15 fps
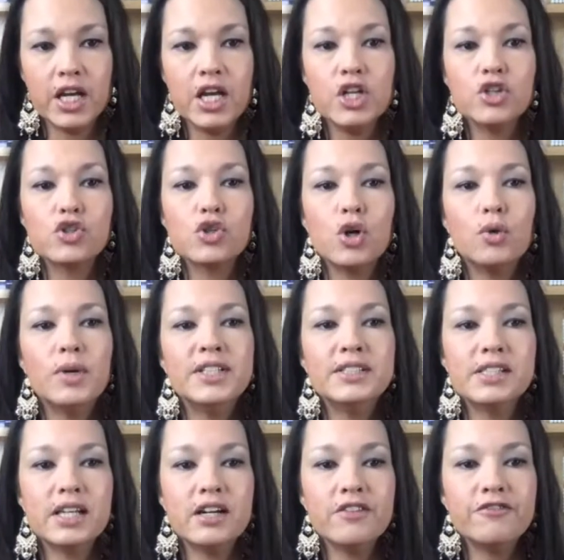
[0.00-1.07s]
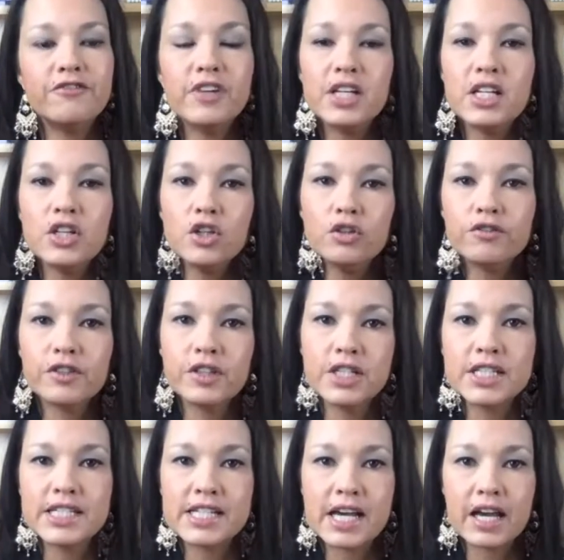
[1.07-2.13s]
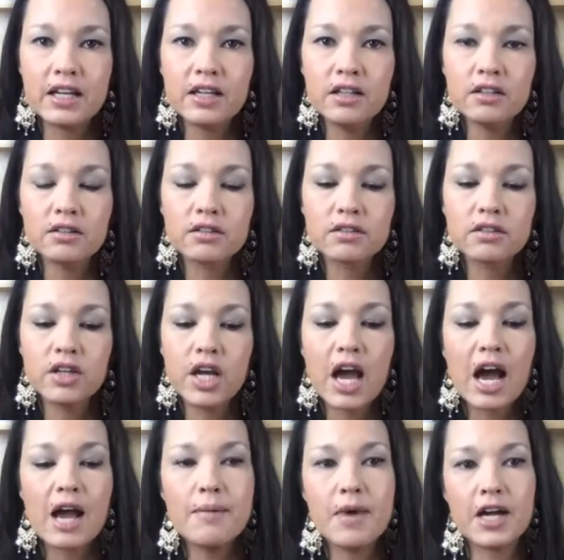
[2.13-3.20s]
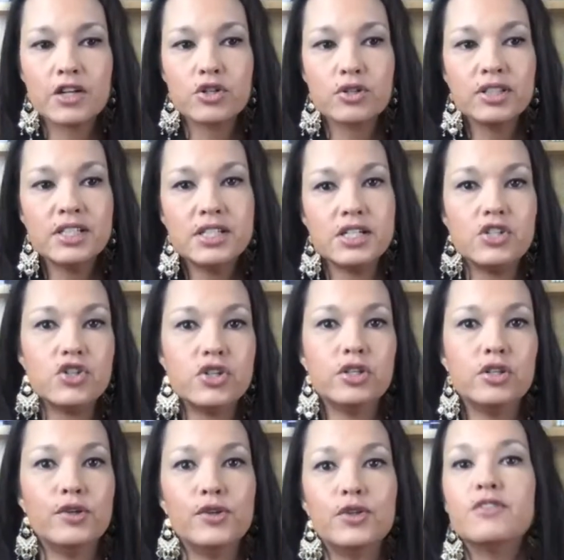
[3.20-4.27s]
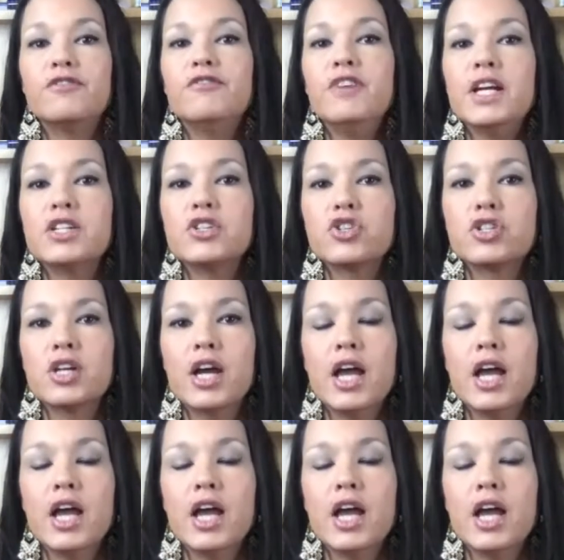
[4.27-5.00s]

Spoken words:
So instead of feeding you for a day, I'm actually teaching you to fish.